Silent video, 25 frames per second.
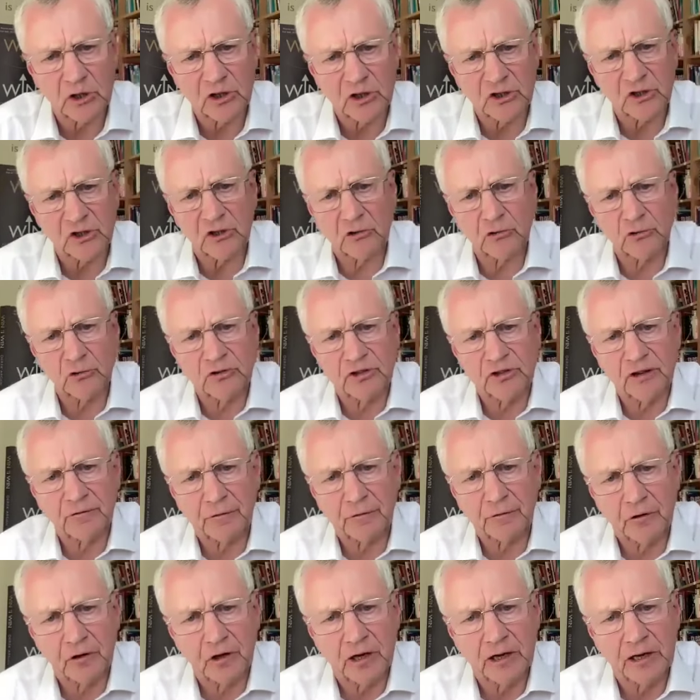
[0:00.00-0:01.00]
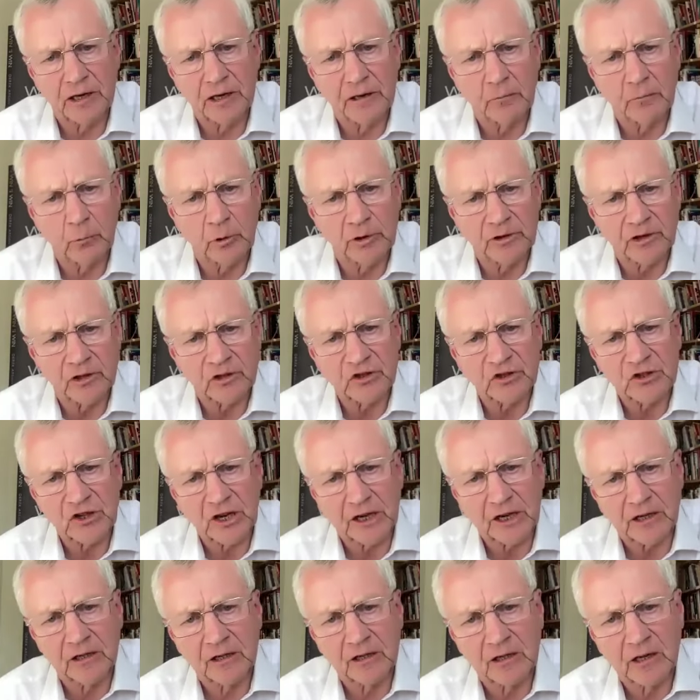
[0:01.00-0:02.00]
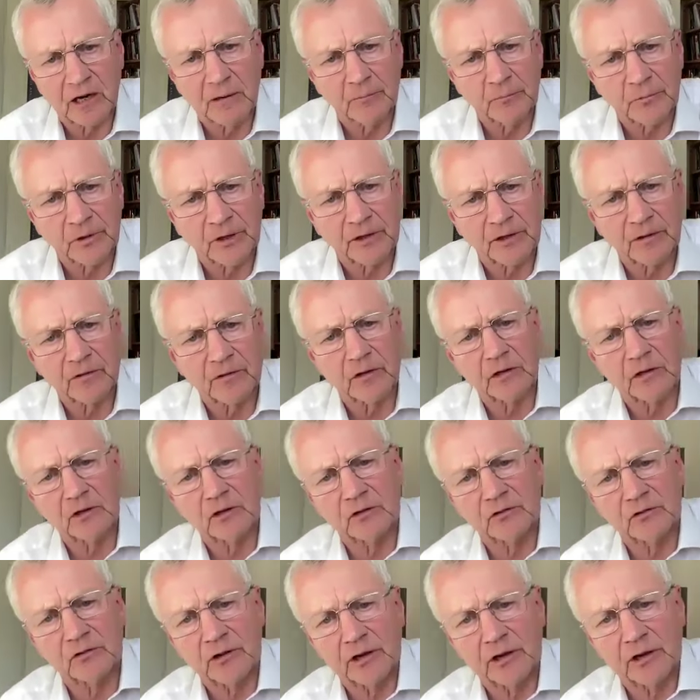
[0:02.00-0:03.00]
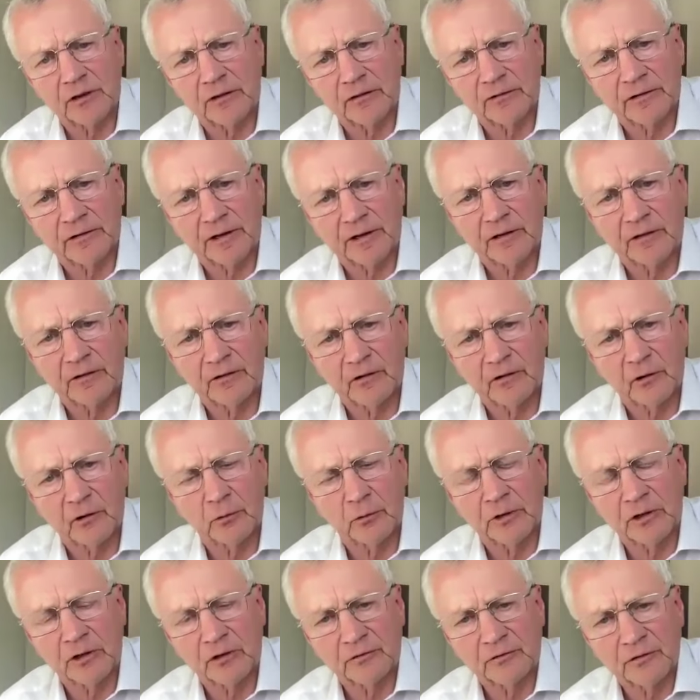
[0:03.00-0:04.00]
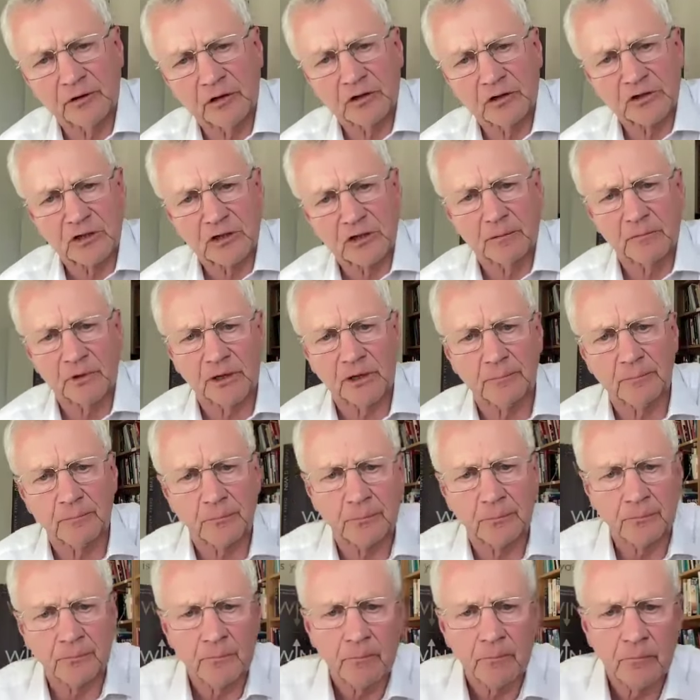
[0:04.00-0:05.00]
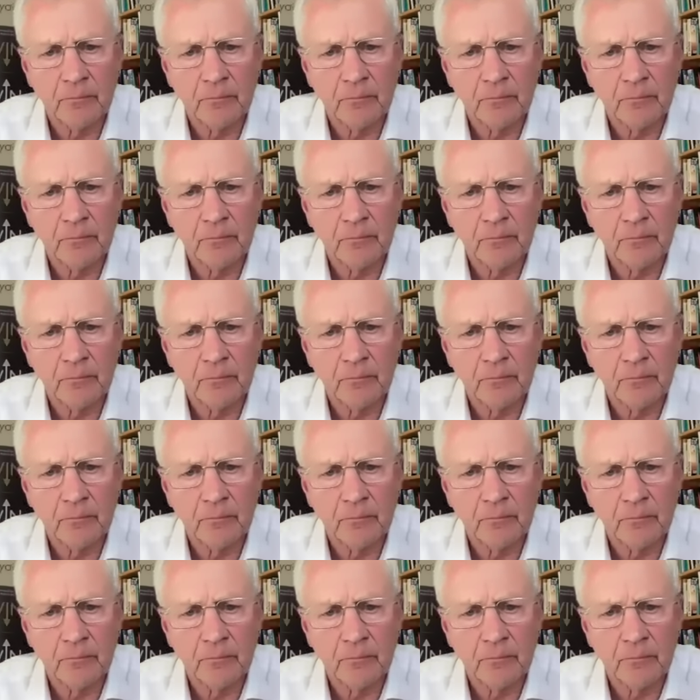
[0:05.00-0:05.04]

What did you do differently with your second company that you didn't do with your first company?